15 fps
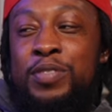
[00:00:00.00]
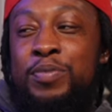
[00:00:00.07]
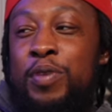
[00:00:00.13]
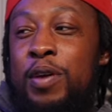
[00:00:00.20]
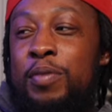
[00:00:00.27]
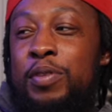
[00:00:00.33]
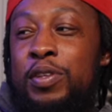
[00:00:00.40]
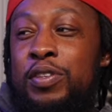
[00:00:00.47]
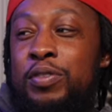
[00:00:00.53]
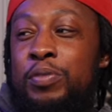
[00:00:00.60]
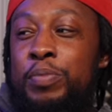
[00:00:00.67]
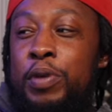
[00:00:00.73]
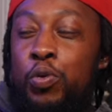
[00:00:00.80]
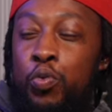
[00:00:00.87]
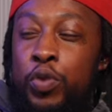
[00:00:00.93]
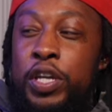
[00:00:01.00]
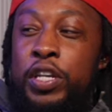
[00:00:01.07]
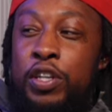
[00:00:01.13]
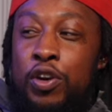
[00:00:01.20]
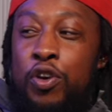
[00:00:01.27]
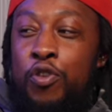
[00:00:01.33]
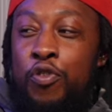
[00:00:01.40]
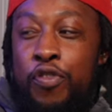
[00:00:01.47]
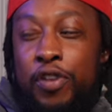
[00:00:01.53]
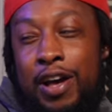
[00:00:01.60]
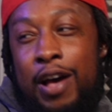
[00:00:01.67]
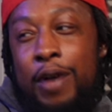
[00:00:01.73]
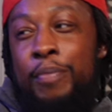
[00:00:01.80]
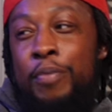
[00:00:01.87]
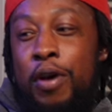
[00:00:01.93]
barbecue, but mm. we known for
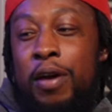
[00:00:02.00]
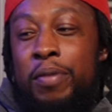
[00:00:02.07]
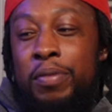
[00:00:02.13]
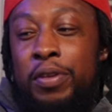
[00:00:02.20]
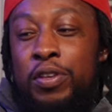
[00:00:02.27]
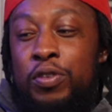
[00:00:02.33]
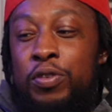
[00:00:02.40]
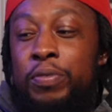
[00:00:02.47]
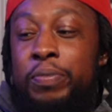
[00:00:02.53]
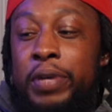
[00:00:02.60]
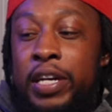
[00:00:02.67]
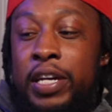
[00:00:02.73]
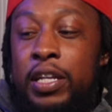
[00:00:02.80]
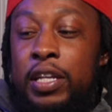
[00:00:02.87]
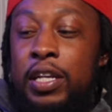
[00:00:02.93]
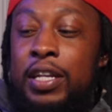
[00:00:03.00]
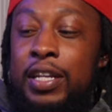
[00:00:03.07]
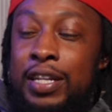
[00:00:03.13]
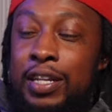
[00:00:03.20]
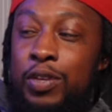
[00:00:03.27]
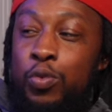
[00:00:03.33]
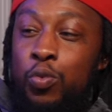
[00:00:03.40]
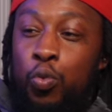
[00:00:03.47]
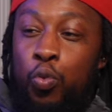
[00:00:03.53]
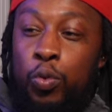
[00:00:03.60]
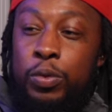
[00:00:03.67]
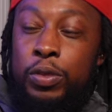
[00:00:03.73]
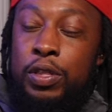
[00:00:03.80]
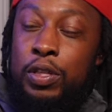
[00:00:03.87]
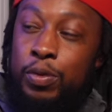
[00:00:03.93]
our barbecue, but
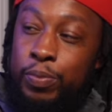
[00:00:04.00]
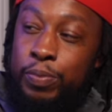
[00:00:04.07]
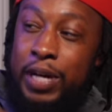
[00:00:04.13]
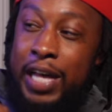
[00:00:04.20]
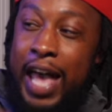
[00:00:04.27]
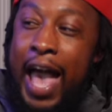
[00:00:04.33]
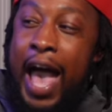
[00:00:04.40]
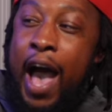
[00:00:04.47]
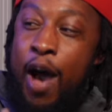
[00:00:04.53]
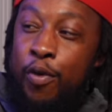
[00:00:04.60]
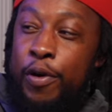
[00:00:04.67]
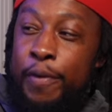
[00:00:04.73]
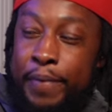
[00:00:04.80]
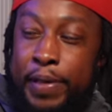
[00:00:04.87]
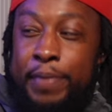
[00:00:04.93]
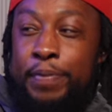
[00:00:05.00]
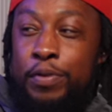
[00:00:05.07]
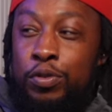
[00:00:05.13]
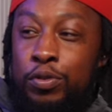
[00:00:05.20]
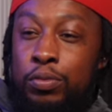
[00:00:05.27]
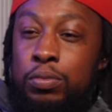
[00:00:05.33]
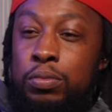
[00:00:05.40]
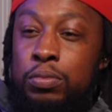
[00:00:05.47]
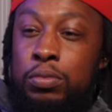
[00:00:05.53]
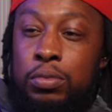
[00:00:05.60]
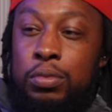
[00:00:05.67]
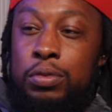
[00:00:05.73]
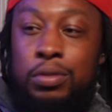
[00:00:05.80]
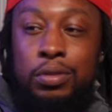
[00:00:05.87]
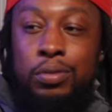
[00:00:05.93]
but our people
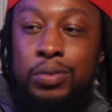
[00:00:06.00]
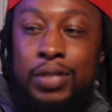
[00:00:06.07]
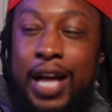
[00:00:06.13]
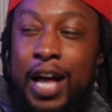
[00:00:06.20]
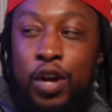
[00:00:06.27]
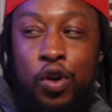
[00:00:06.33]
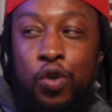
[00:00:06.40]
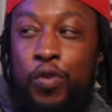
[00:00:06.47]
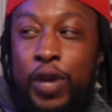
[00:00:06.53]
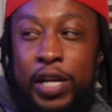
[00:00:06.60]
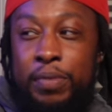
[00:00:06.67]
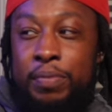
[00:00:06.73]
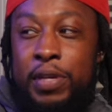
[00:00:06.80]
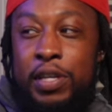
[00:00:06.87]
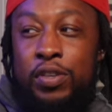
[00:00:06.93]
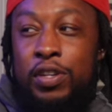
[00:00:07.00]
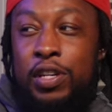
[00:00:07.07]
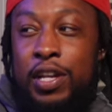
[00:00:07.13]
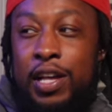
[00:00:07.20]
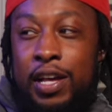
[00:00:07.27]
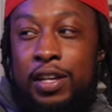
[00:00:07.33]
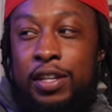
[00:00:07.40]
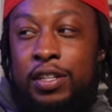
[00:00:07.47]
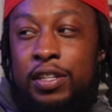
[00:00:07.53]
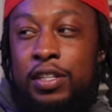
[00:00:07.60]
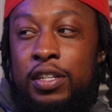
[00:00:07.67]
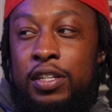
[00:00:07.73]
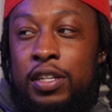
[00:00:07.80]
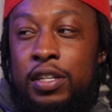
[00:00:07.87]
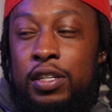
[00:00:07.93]
not gonna recommend you to that.
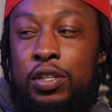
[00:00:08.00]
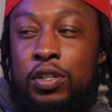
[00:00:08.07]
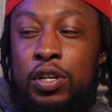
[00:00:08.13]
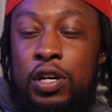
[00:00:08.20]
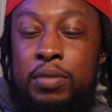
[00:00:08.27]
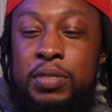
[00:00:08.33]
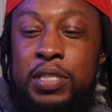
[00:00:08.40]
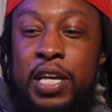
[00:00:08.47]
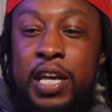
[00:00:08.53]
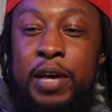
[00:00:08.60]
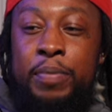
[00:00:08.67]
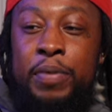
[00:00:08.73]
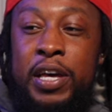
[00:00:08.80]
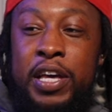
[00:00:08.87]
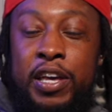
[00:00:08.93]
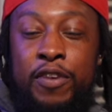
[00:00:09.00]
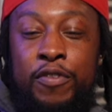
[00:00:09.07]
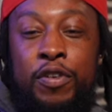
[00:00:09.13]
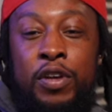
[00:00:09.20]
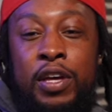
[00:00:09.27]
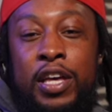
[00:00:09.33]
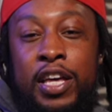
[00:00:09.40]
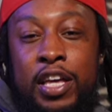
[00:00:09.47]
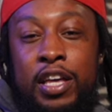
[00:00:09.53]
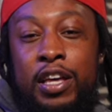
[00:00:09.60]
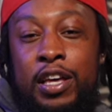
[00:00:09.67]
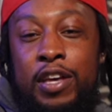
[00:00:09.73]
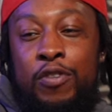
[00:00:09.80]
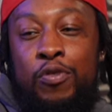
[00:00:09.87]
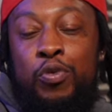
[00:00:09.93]
Right. You know what I'm saying? But if
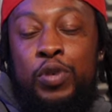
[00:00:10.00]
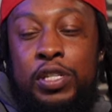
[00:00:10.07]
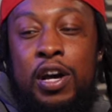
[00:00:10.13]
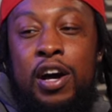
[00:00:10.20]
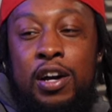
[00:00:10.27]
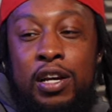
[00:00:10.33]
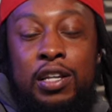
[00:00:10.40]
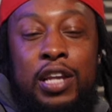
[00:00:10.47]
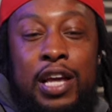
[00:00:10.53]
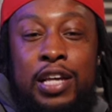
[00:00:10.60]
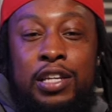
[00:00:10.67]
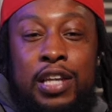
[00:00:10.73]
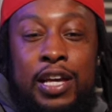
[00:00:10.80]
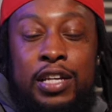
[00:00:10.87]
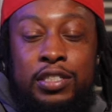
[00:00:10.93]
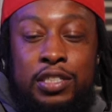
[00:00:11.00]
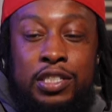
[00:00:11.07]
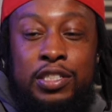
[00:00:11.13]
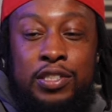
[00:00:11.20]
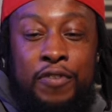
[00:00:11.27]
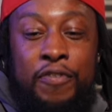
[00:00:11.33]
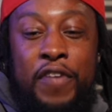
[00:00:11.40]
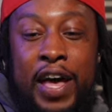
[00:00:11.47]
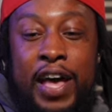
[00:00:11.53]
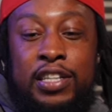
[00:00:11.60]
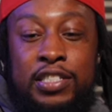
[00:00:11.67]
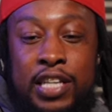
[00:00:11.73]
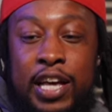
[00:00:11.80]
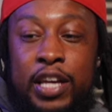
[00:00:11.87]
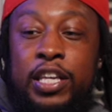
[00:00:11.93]
if we talking like like just the
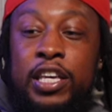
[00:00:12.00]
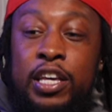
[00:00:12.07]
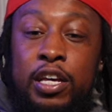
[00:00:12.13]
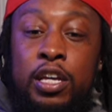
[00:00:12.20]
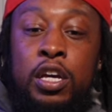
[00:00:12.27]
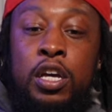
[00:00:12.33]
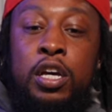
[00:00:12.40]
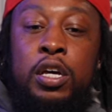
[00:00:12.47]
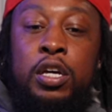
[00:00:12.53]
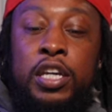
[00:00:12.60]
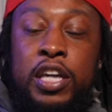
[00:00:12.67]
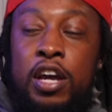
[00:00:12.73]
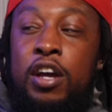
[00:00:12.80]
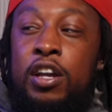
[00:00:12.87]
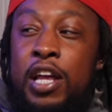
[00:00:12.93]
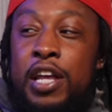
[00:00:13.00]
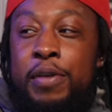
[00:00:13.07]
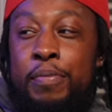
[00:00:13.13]
facts, like yeah, Carolina